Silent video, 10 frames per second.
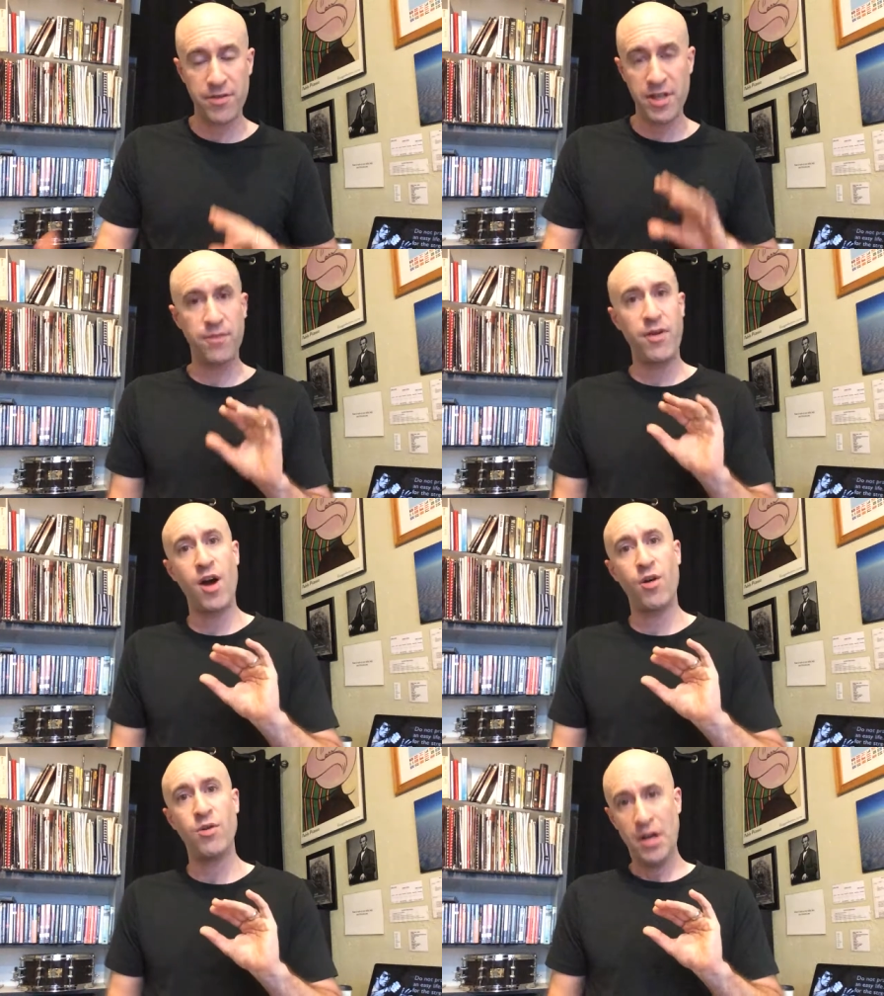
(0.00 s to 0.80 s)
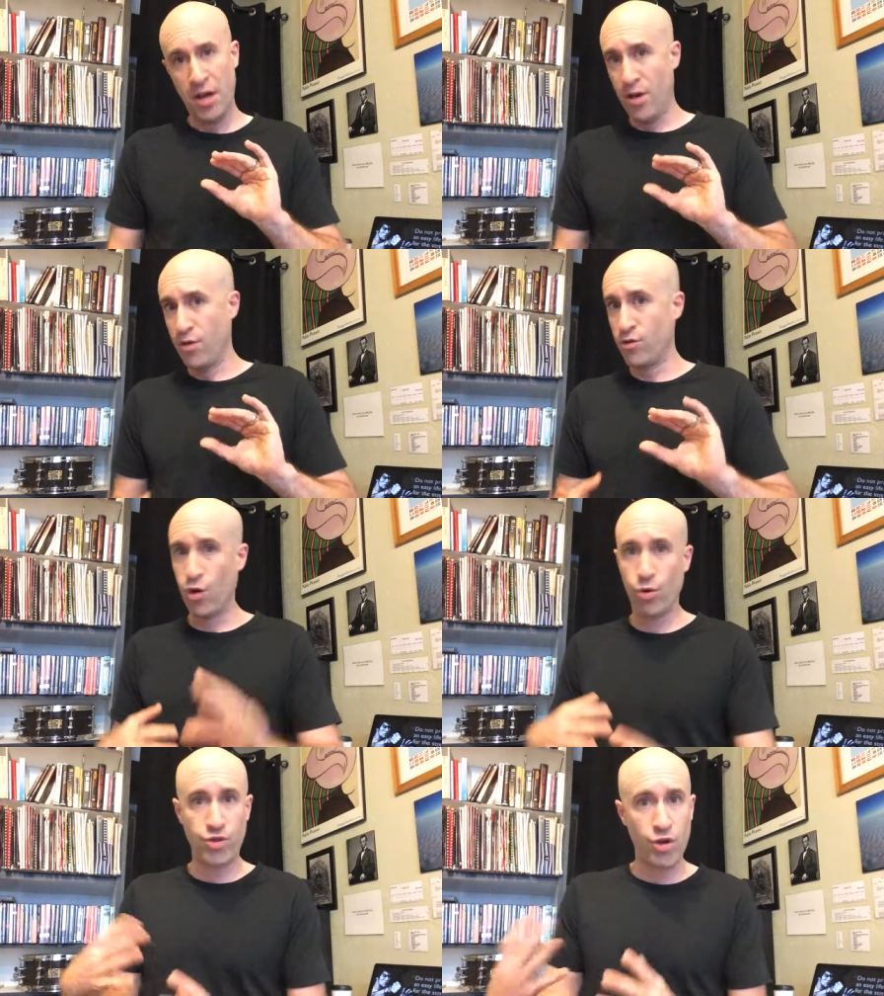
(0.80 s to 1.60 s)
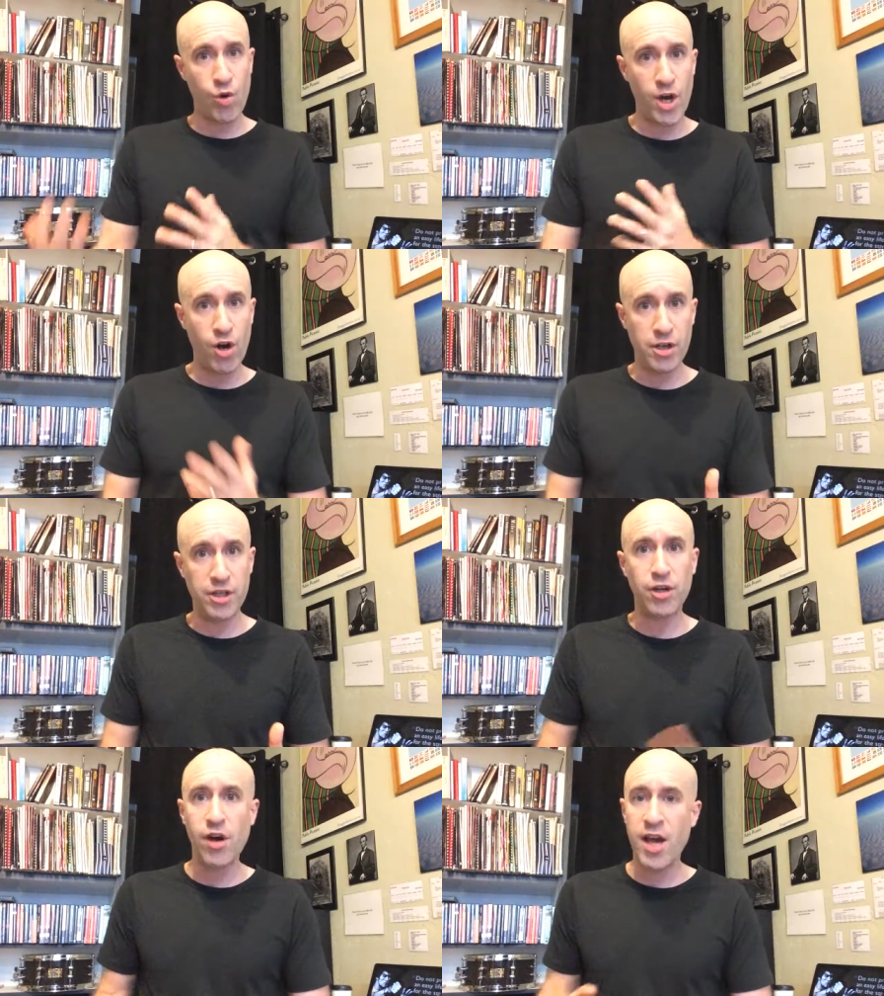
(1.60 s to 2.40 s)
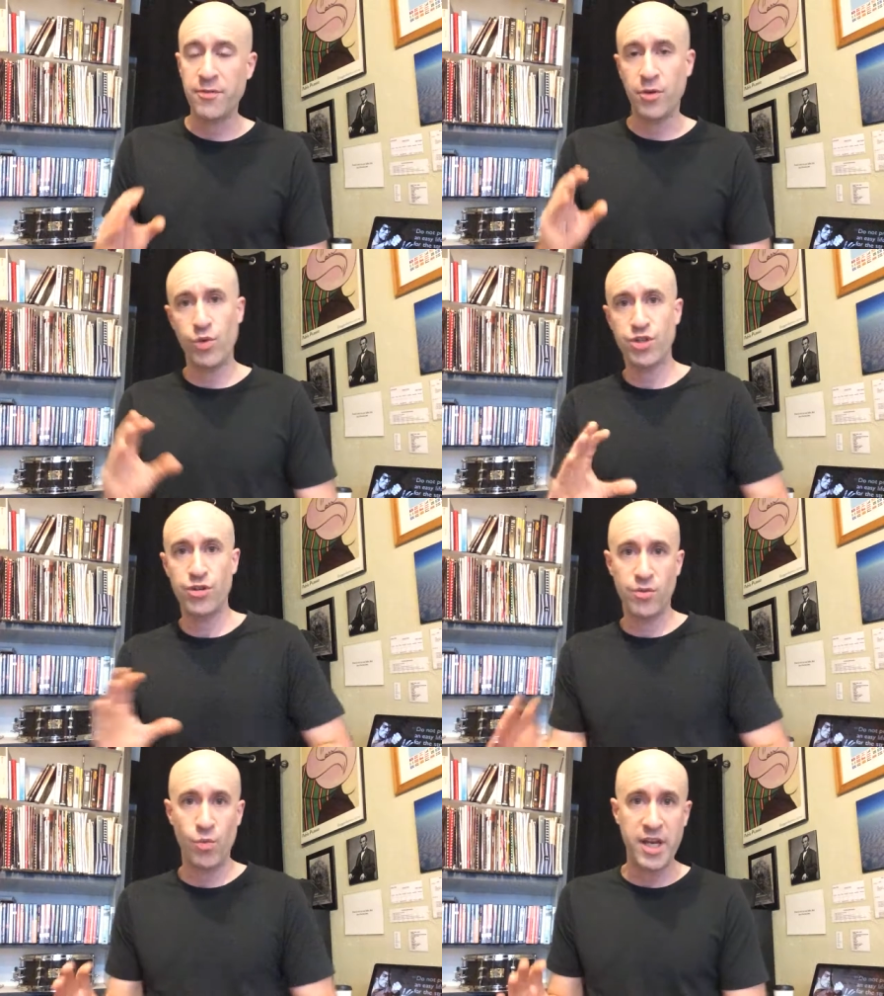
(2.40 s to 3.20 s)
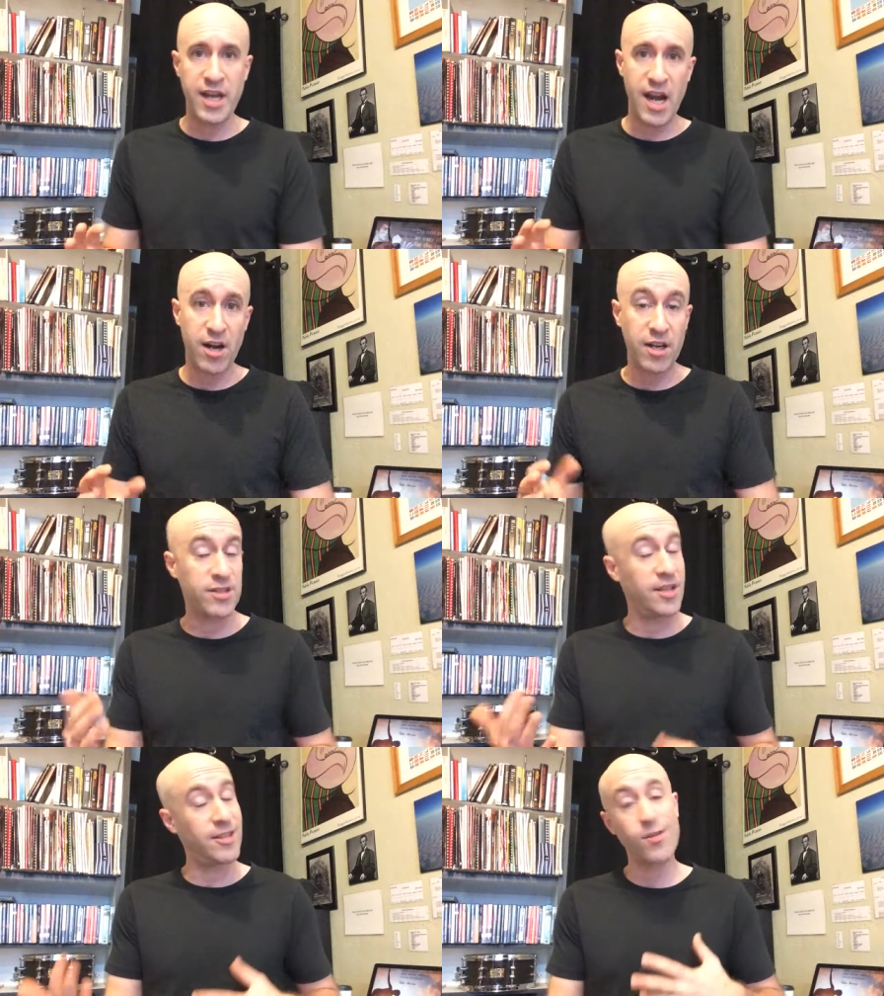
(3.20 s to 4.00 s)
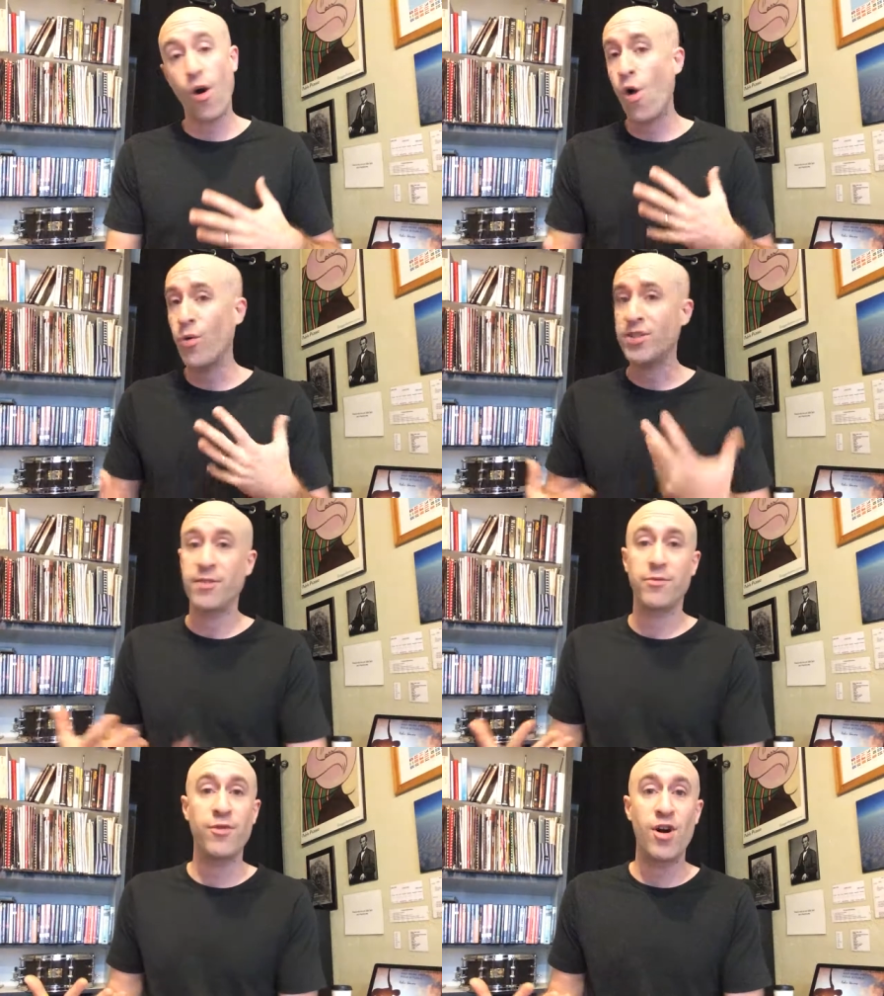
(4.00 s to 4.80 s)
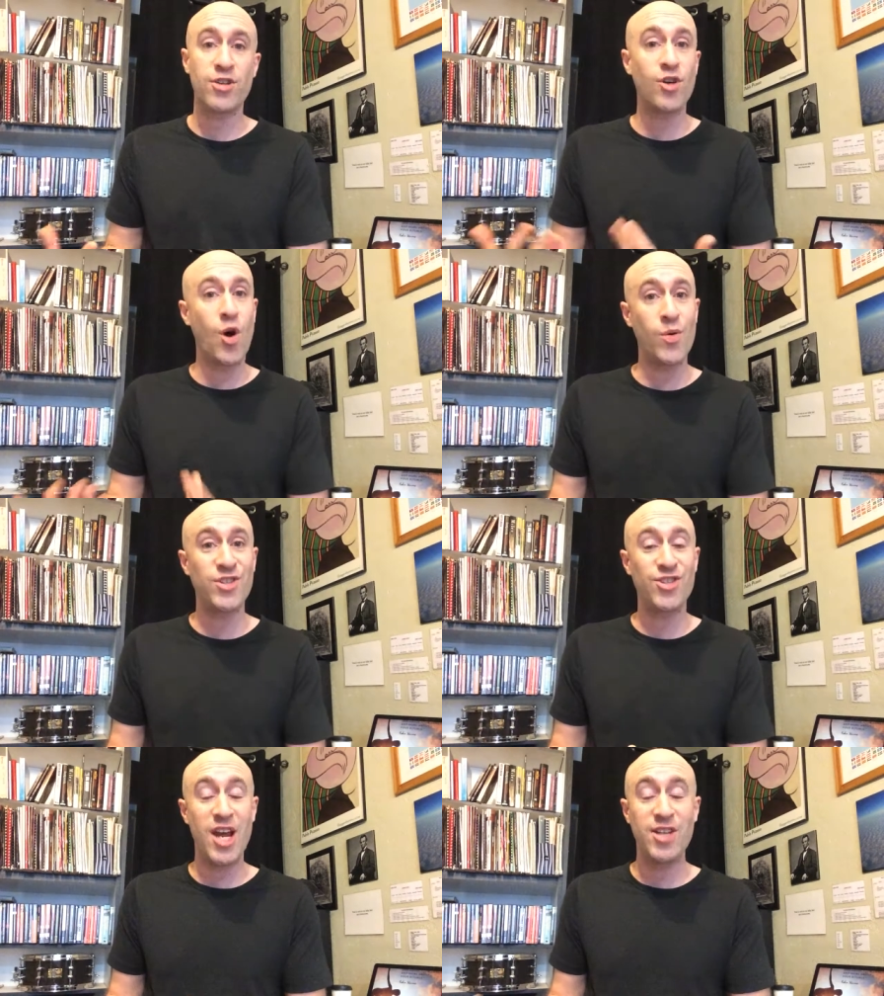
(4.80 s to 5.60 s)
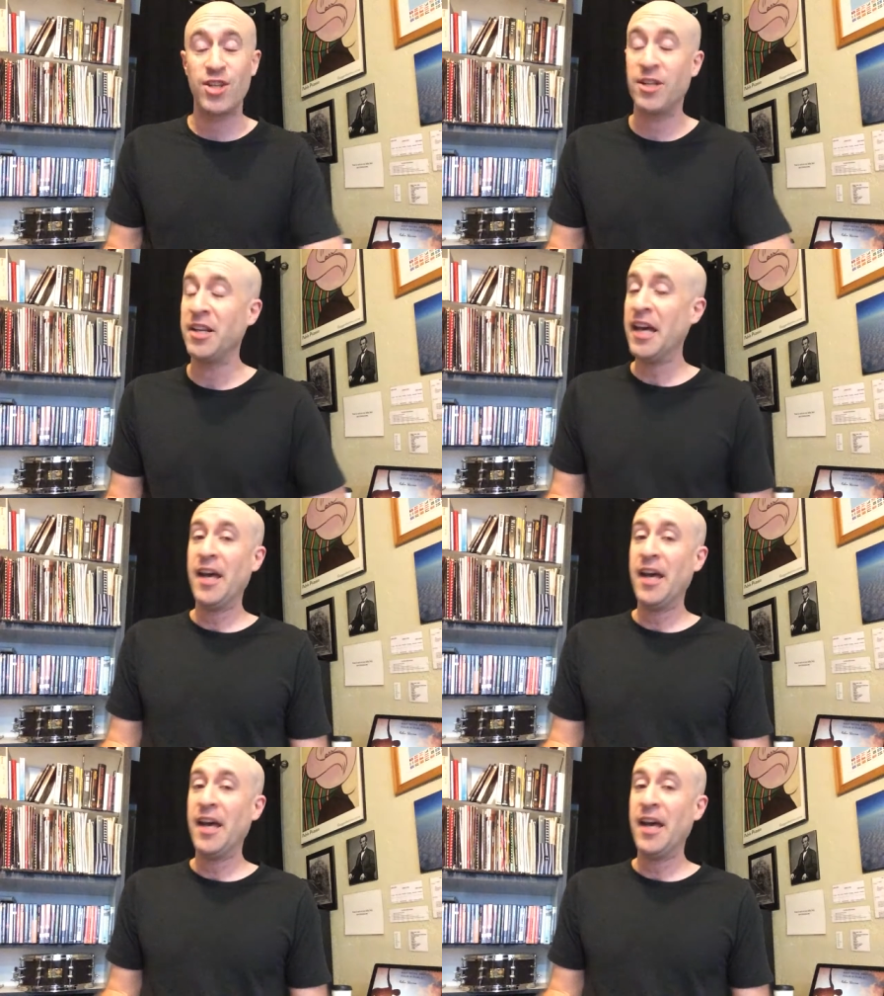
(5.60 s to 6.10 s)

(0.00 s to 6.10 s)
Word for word: Think of how those are going on in your life and which are the weak areas. And it's always in flux, always changing.